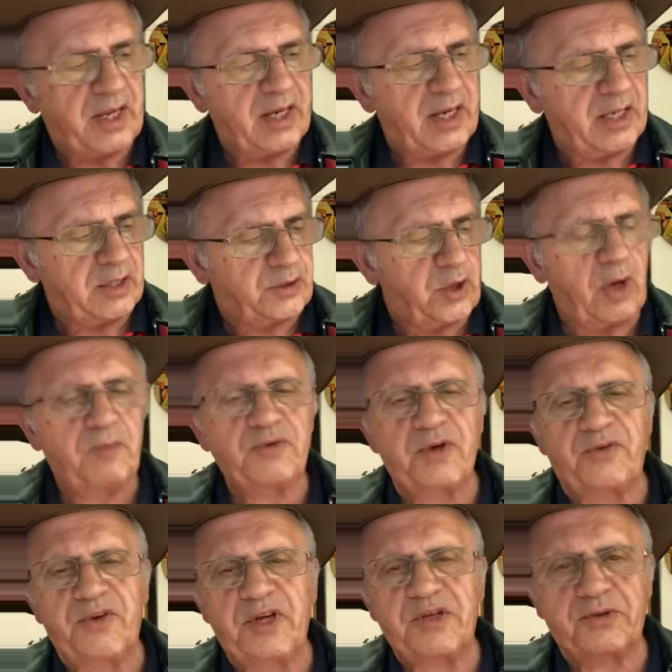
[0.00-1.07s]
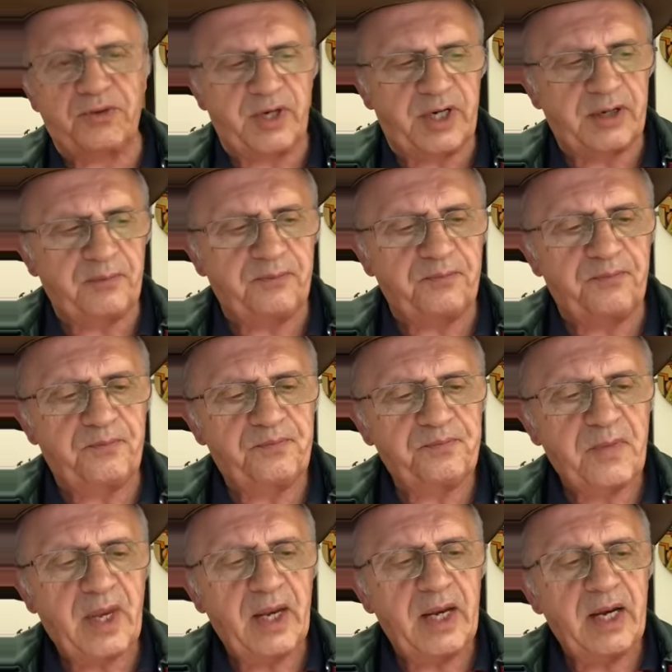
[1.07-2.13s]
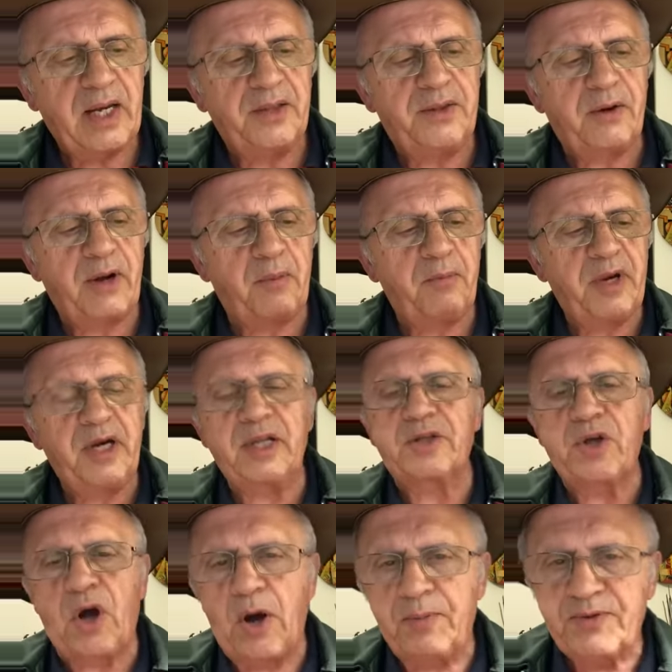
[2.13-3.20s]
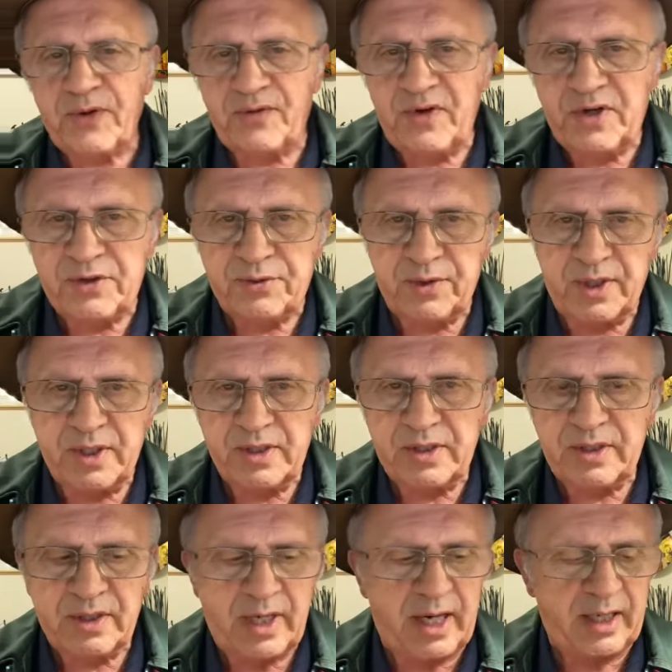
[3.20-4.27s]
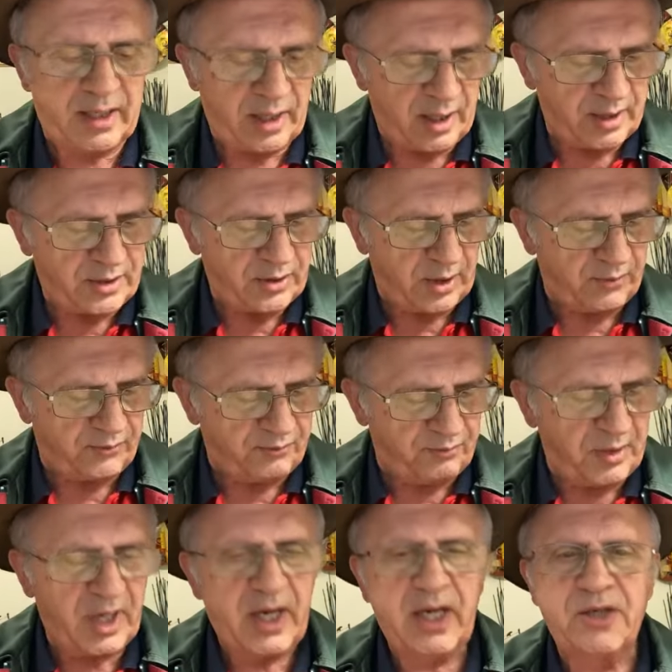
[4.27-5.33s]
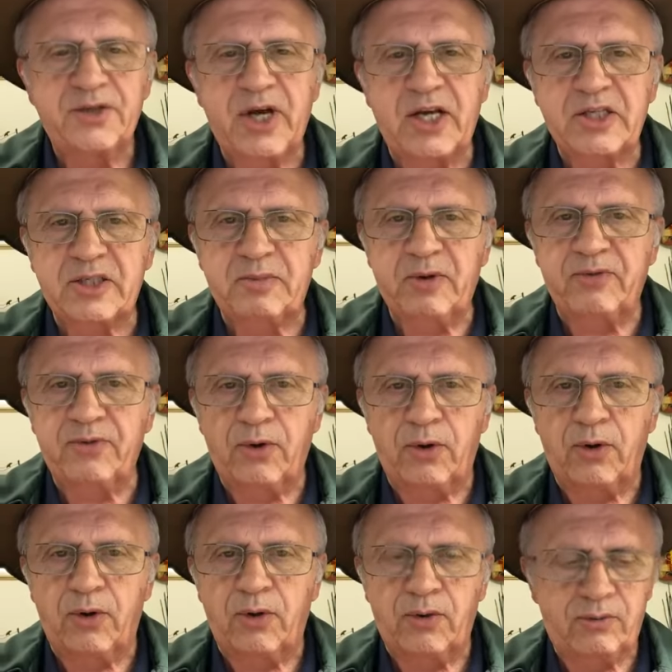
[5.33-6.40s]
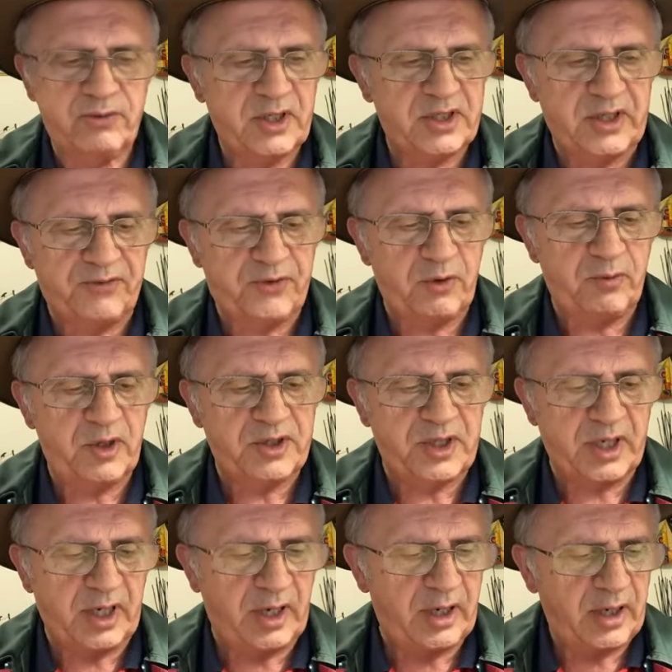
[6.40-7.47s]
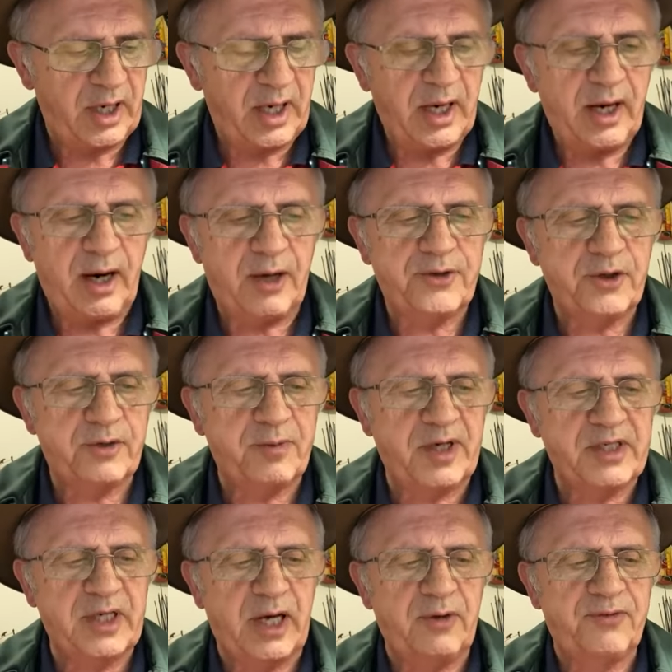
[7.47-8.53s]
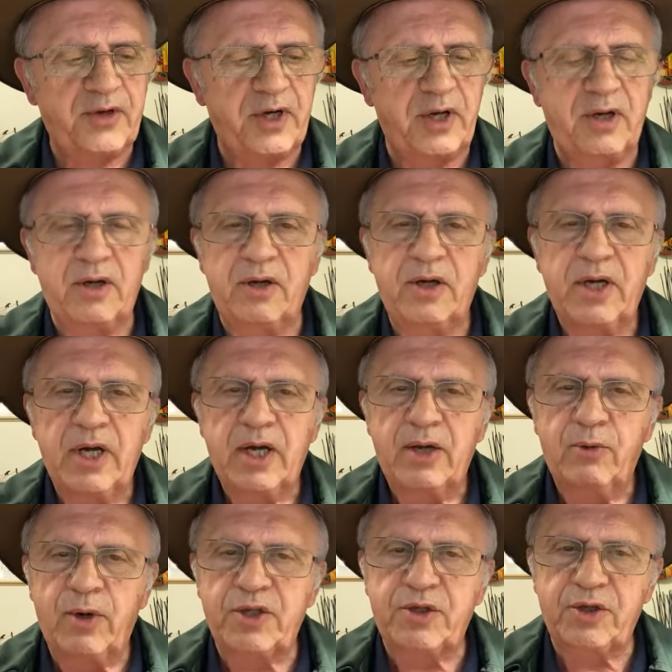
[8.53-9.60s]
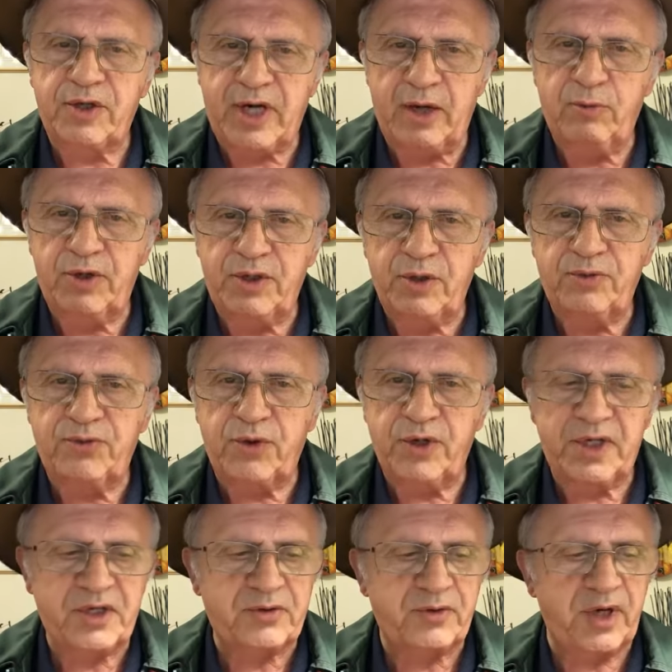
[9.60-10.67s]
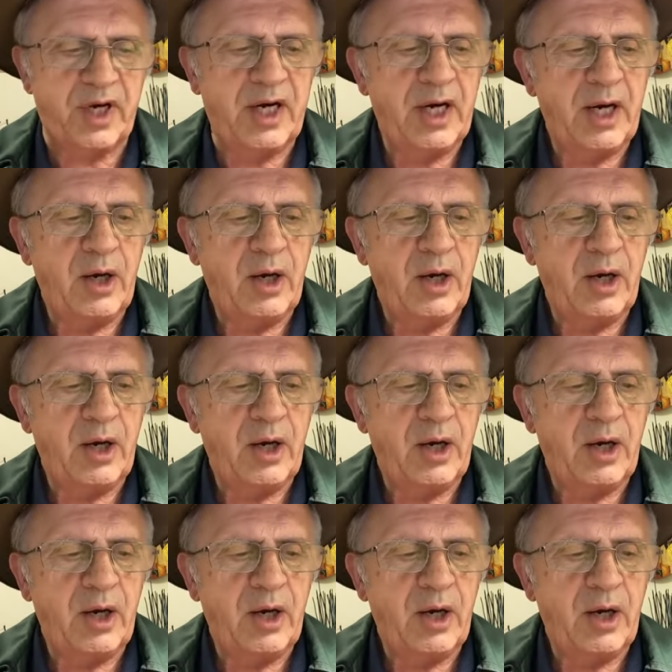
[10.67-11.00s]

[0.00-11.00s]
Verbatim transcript: In terms of history, there are many types of histories. And I sort of, just before, just a few minutes ago, I thought myself, you know, what can we do for history?